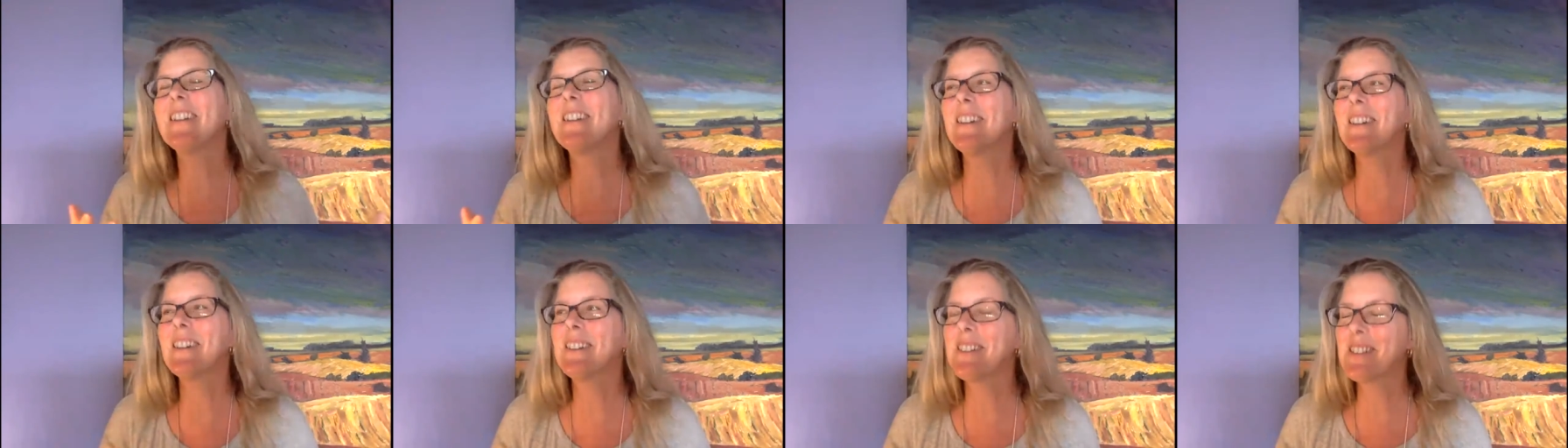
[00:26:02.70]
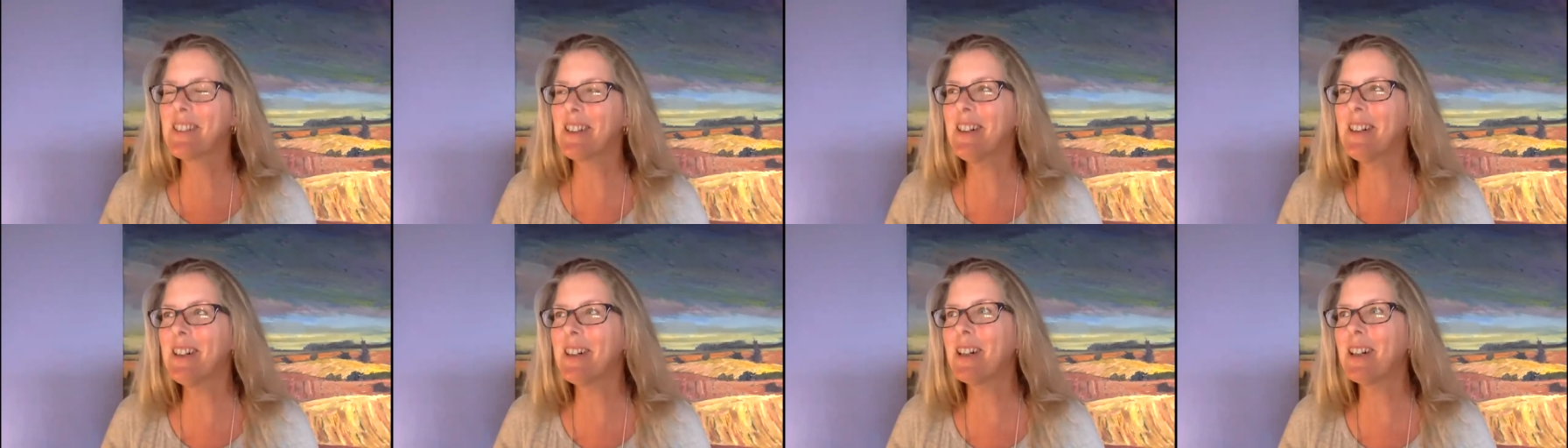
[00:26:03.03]
I get a
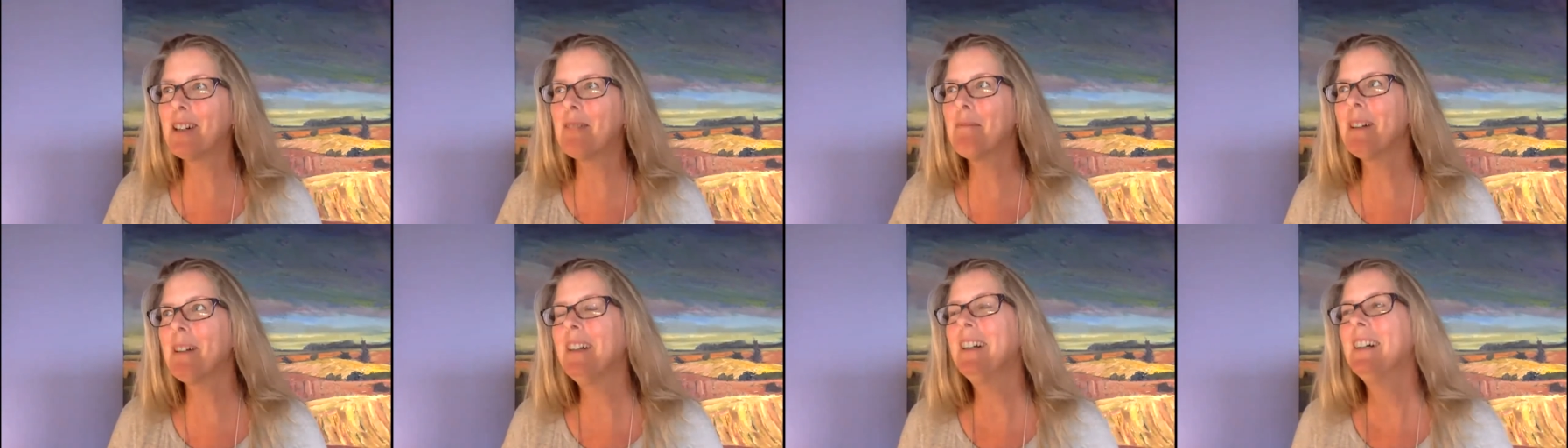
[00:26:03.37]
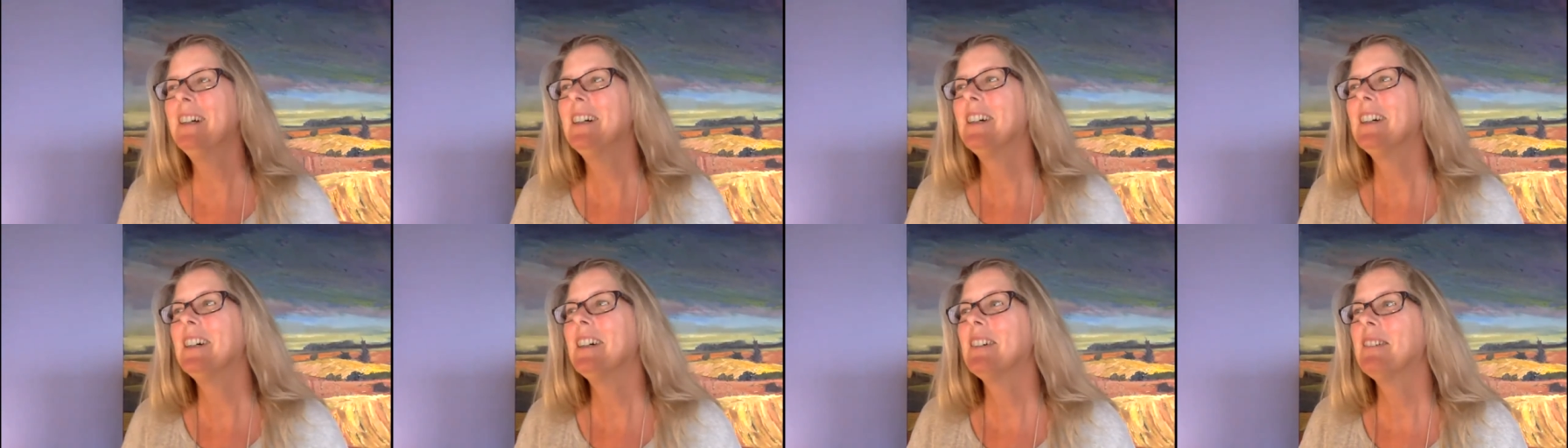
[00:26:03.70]
job,
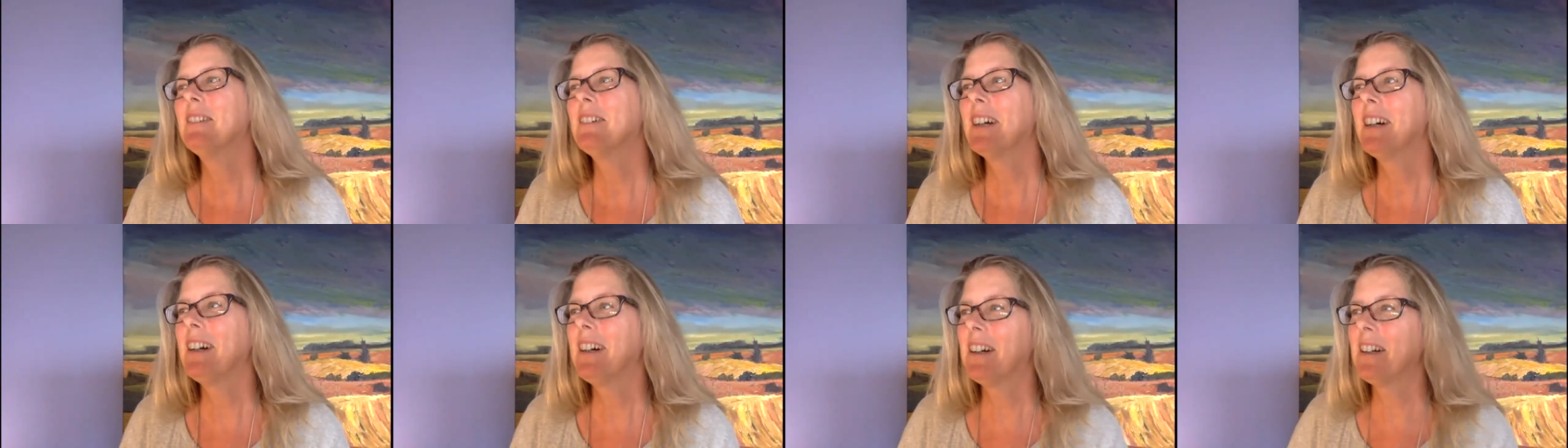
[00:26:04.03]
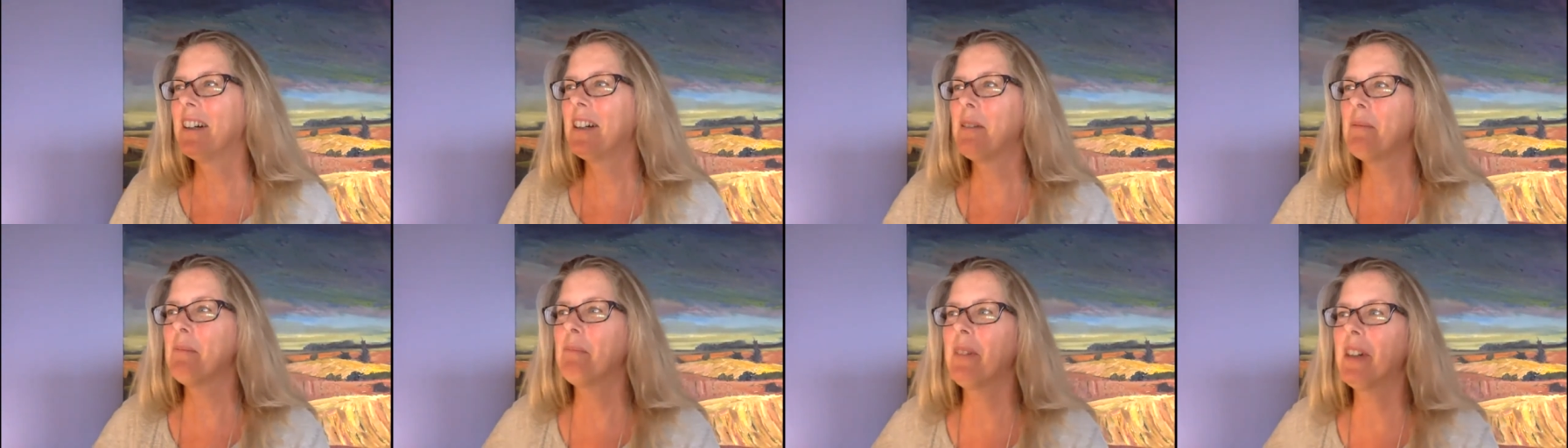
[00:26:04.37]

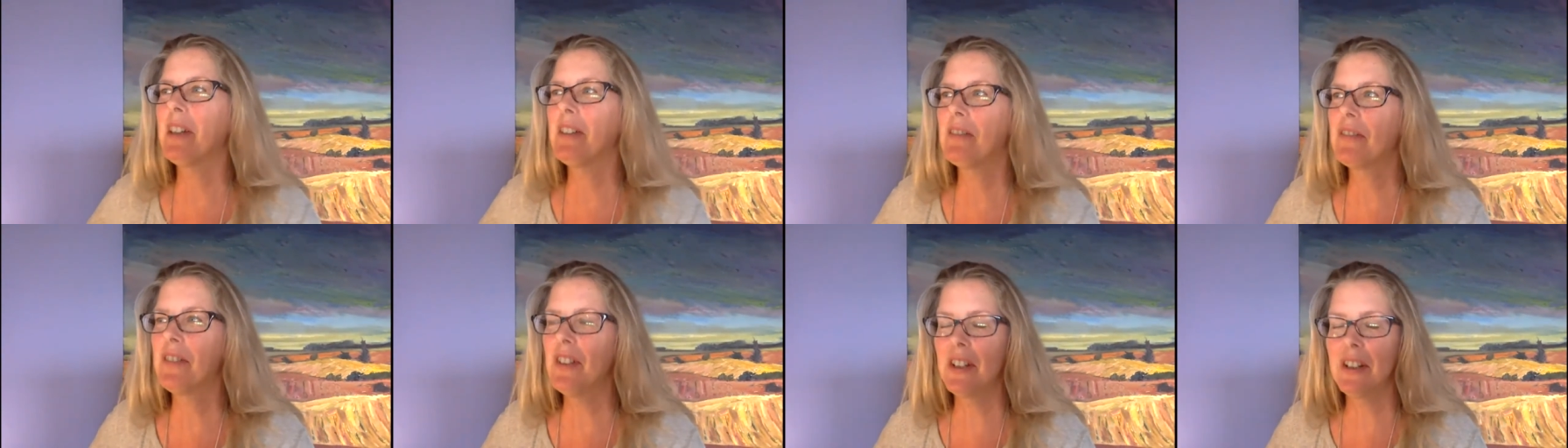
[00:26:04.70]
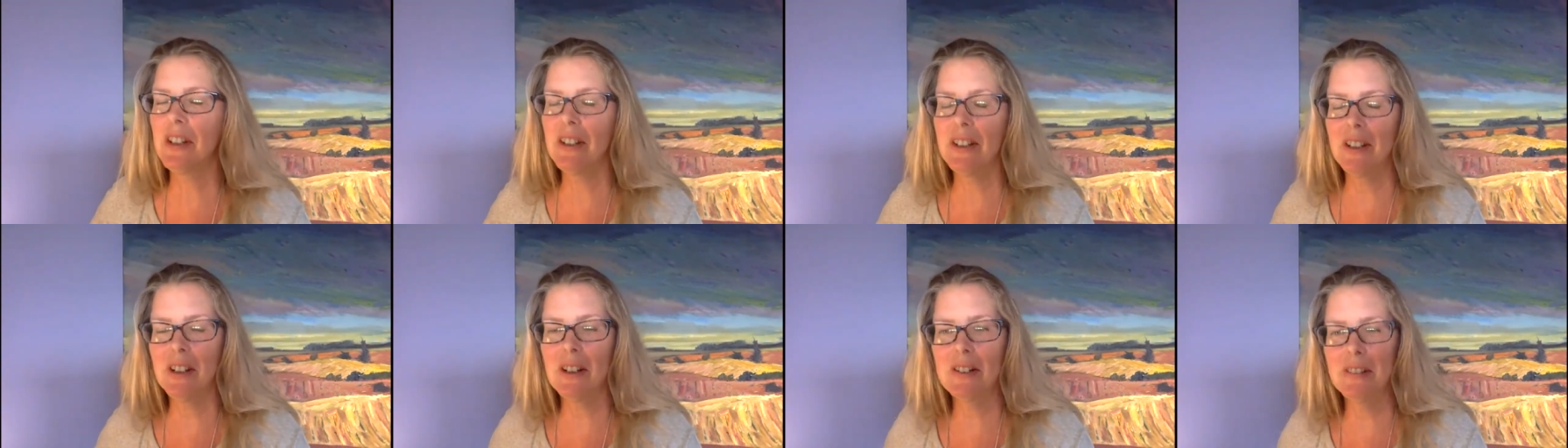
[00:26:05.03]
and
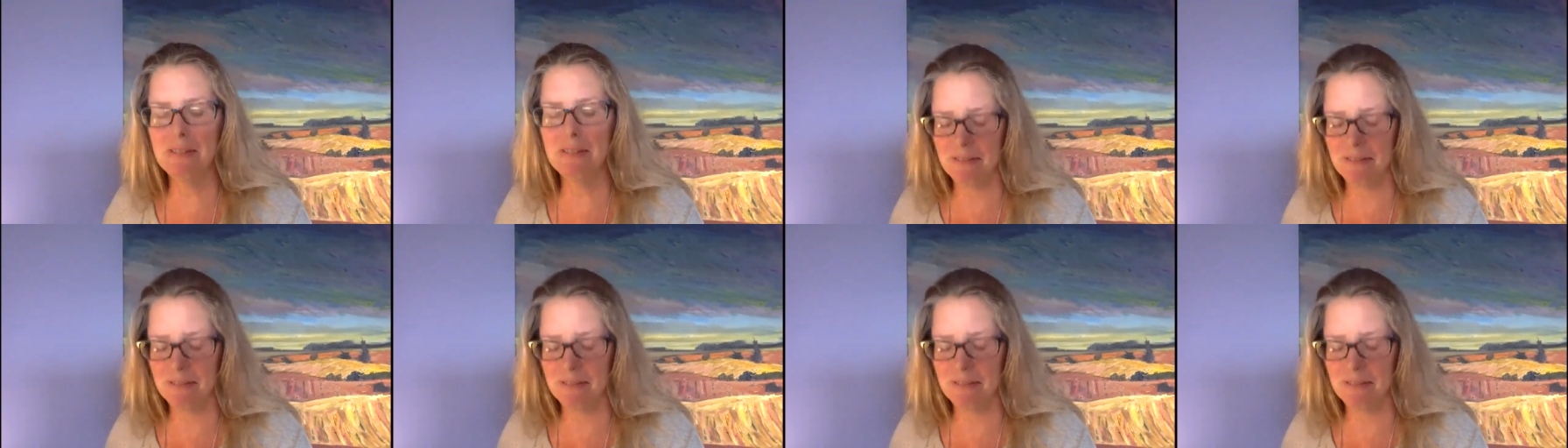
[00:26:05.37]
figured out